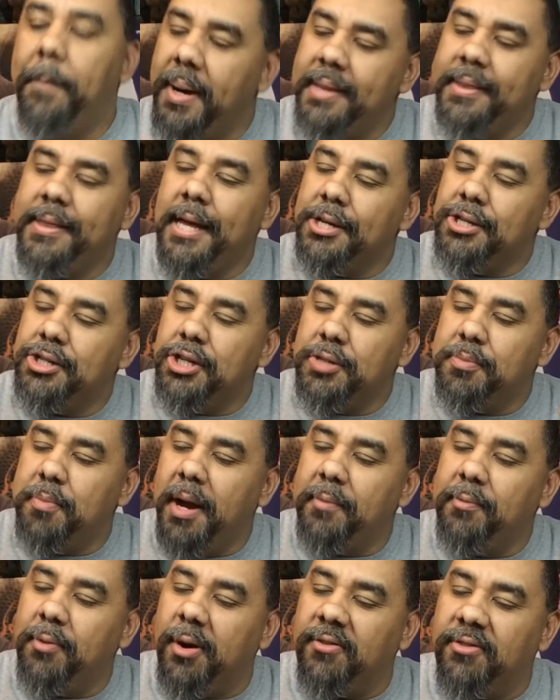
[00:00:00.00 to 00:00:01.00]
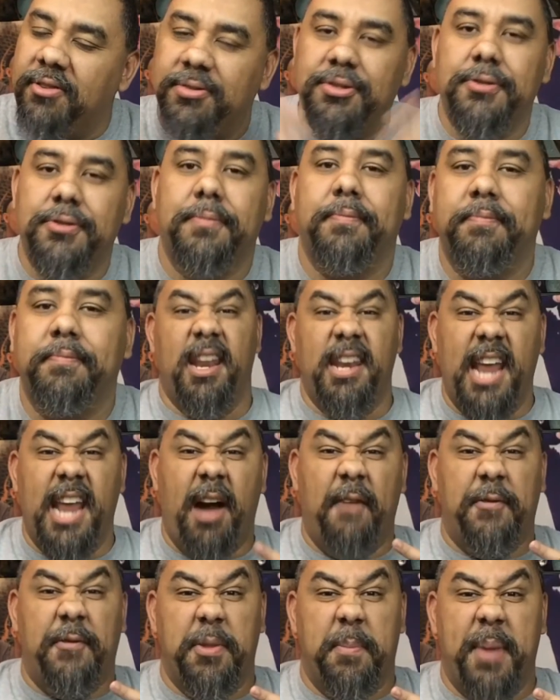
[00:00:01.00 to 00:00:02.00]
But that's just my preference.
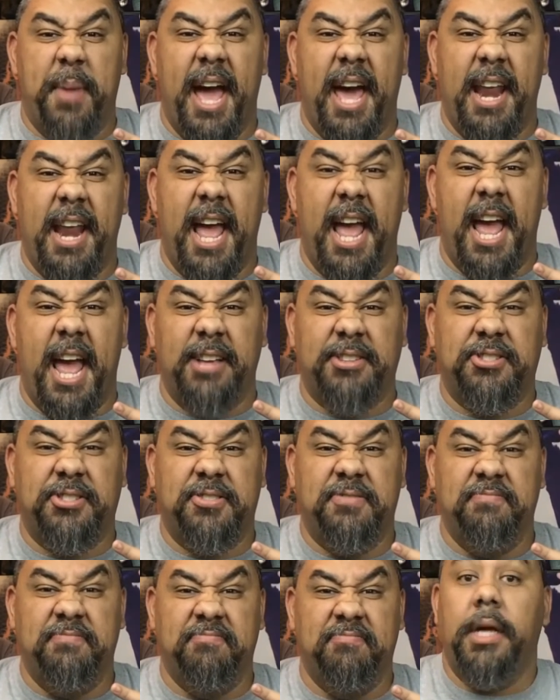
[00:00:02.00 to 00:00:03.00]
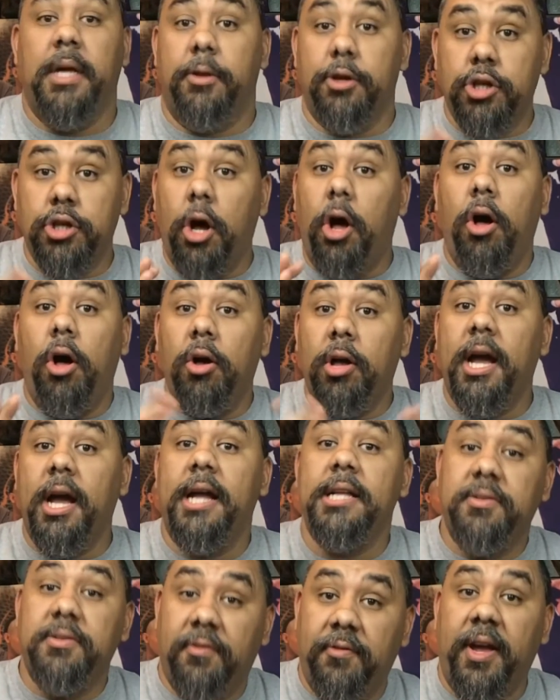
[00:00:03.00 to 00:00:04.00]
Now for the badass. Now there's all
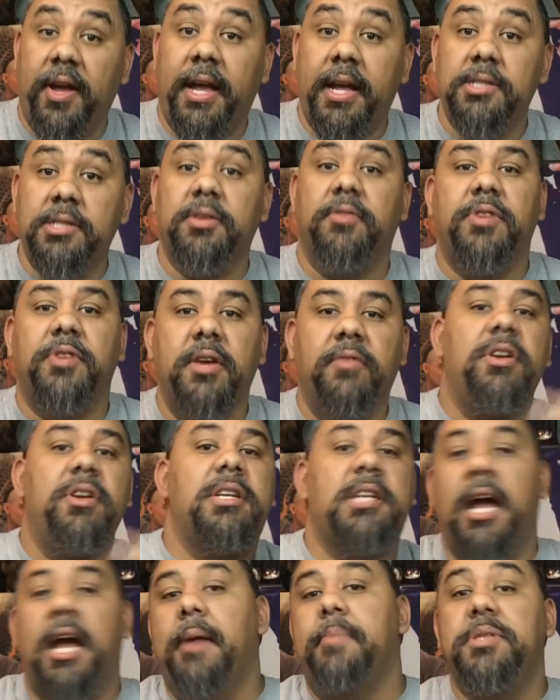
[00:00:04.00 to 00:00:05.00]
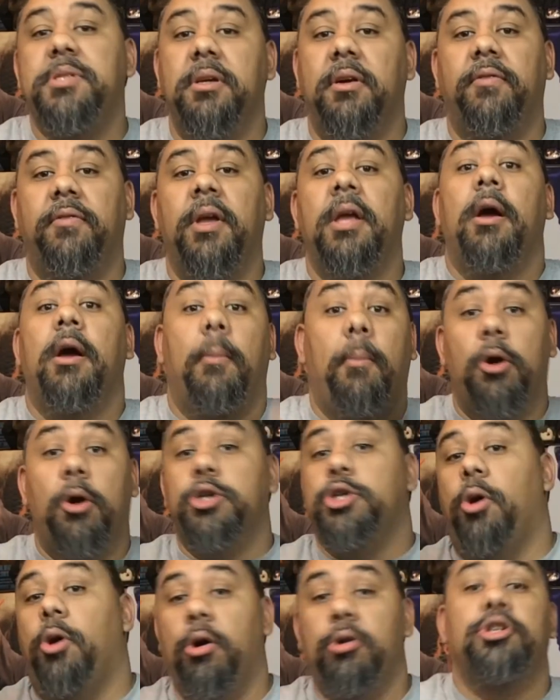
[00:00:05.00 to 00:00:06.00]
kinds of fans of different types of
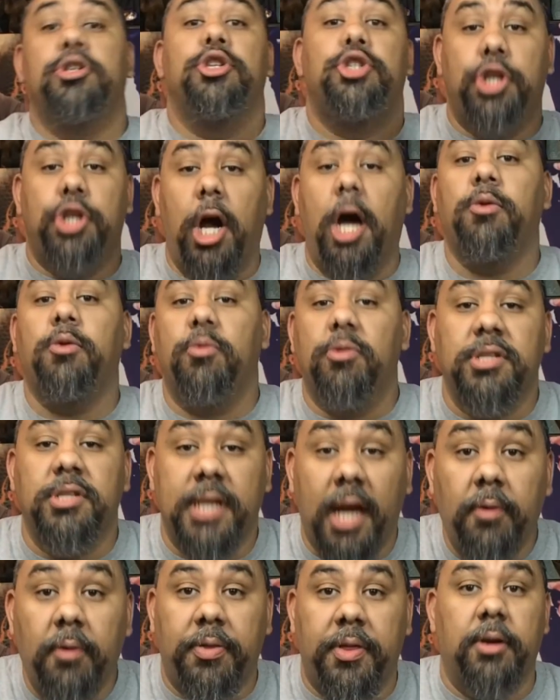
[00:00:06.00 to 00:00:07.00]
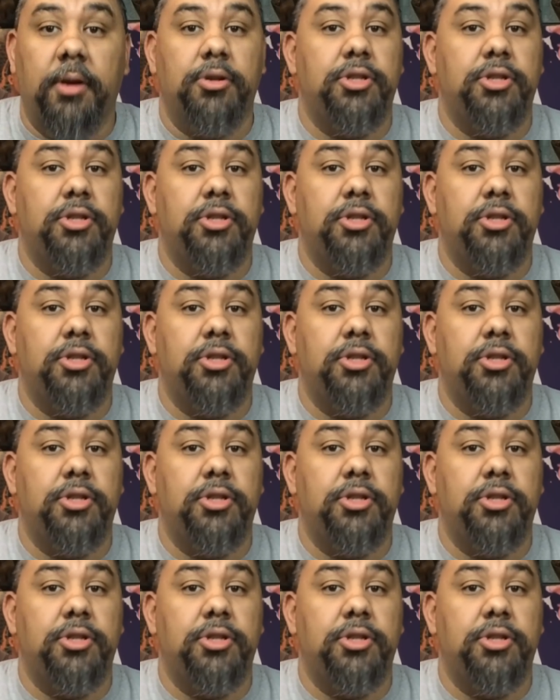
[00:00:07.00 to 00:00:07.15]
martial arts genres out